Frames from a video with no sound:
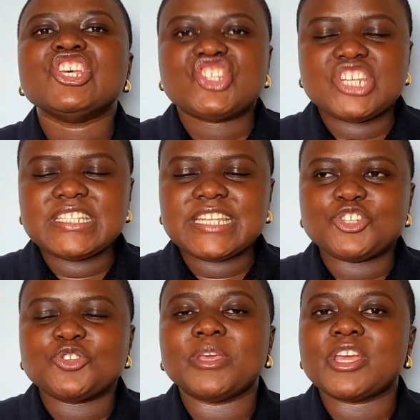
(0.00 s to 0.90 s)
she
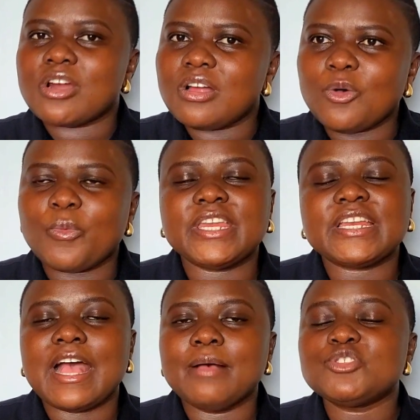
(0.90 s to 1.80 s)
said to me, girl, when
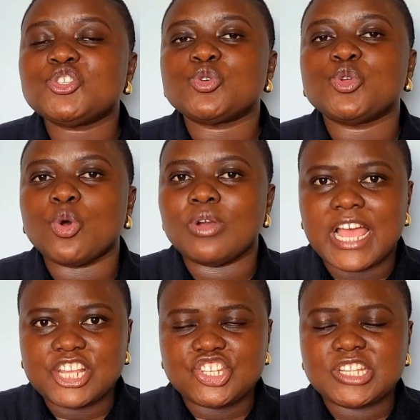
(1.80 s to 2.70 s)
it comes to your
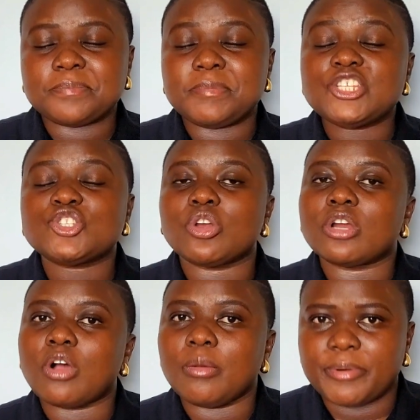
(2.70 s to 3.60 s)
lashes, please do
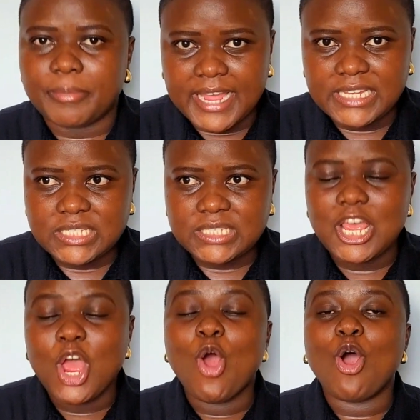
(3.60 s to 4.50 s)
not compromise
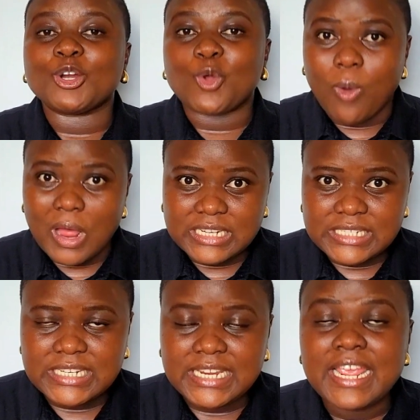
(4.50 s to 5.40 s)
on
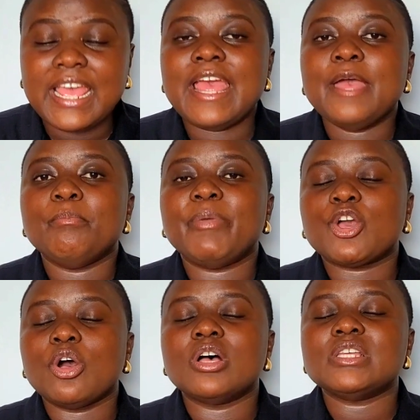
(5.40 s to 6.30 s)
quality
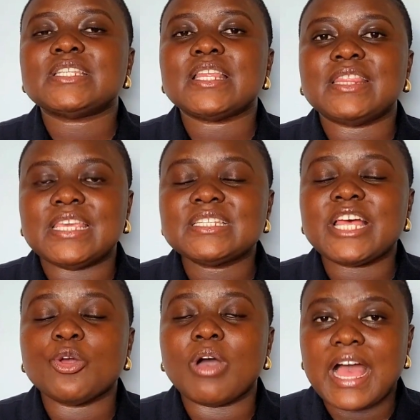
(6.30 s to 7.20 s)
because these
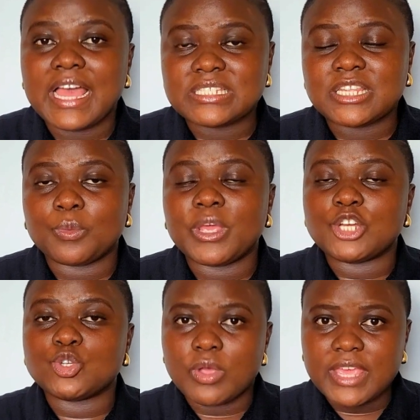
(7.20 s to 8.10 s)
are your eyes that we
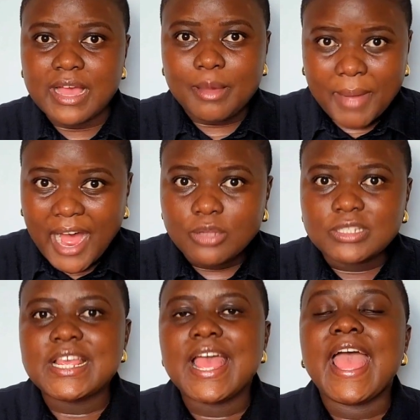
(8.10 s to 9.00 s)
are talking
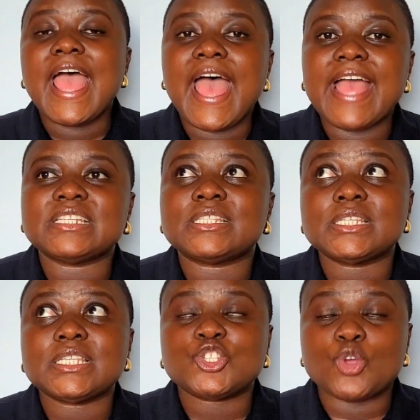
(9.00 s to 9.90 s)
about. And
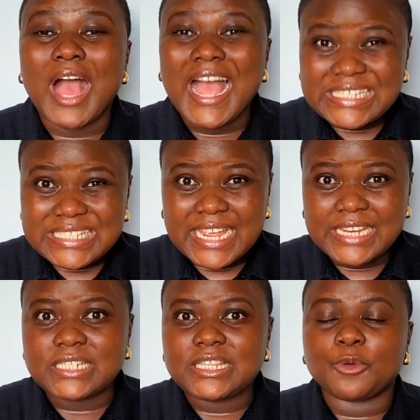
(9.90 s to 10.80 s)
this is your
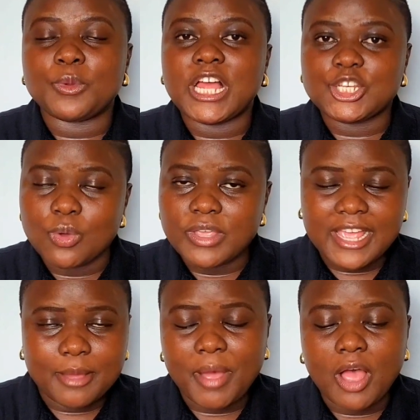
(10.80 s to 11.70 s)
eyesight that we are
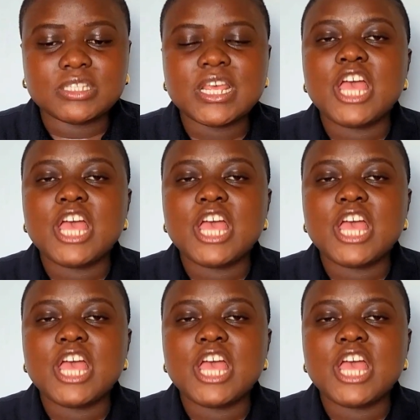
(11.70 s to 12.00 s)
talking about.